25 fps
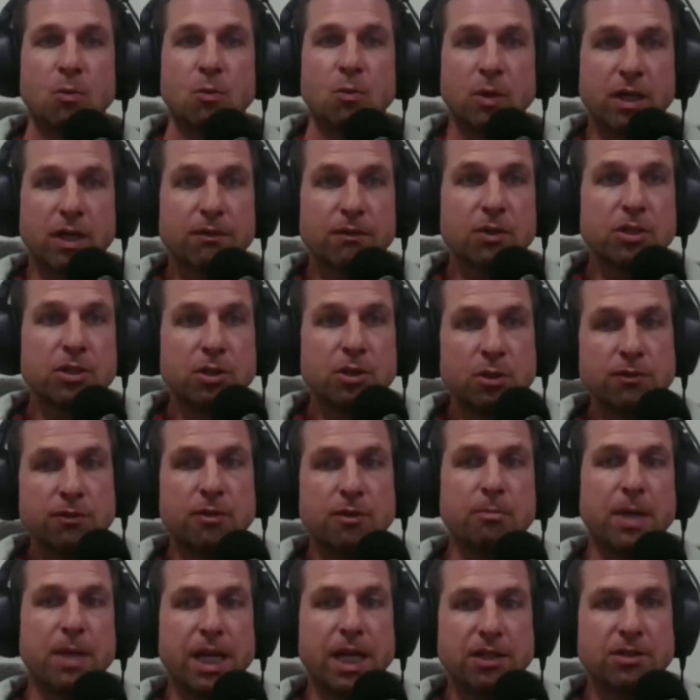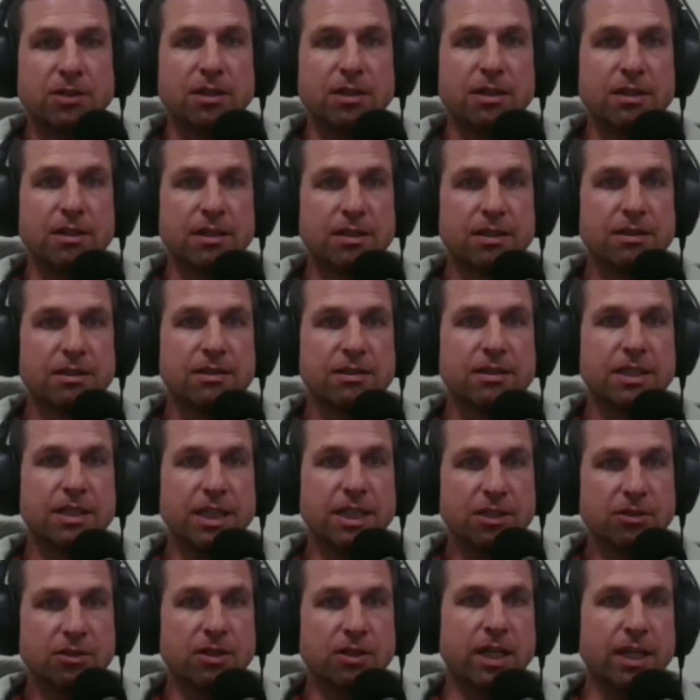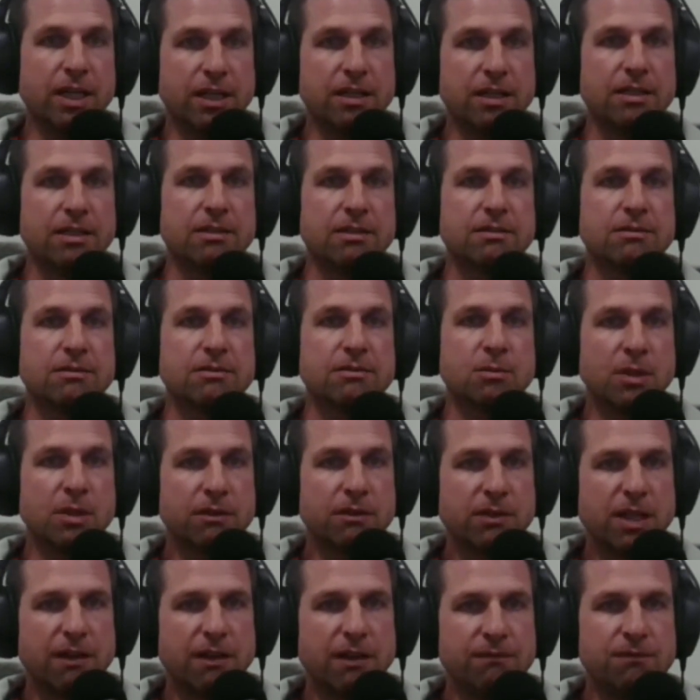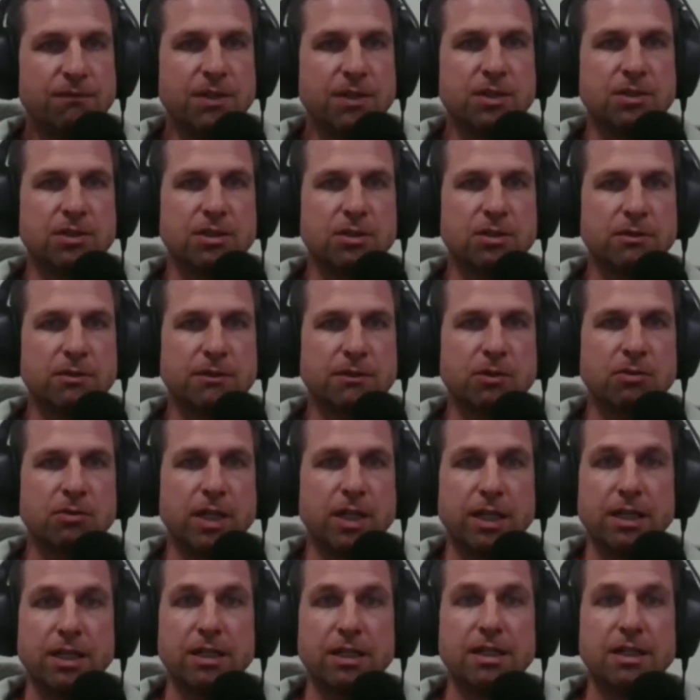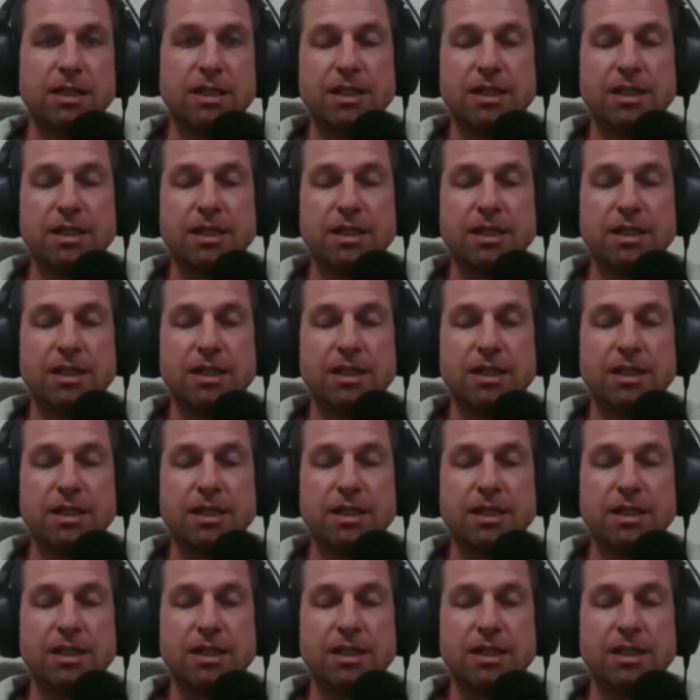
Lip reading: Whatever you've imagined in your head, whatever that vision you've created,